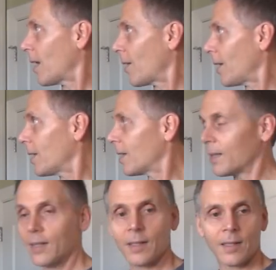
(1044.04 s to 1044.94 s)

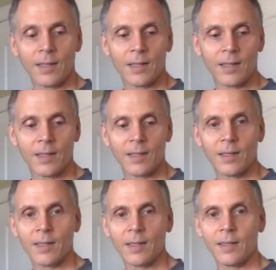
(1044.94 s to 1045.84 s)

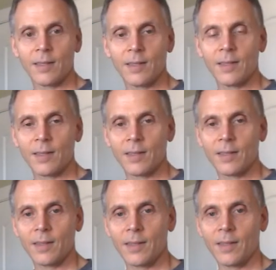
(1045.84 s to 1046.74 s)

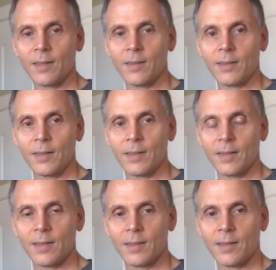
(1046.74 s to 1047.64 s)

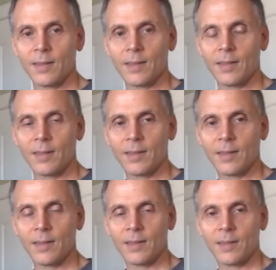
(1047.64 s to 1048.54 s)

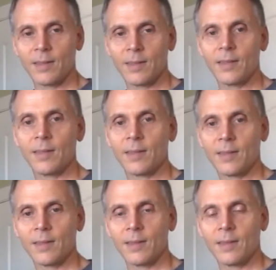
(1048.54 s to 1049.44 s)

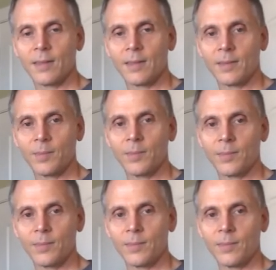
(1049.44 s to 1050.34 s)

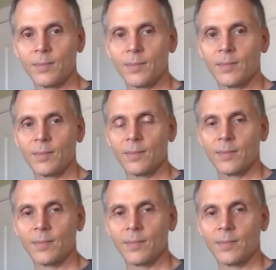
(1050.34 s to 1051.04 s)
No words are spoken by the person on screen.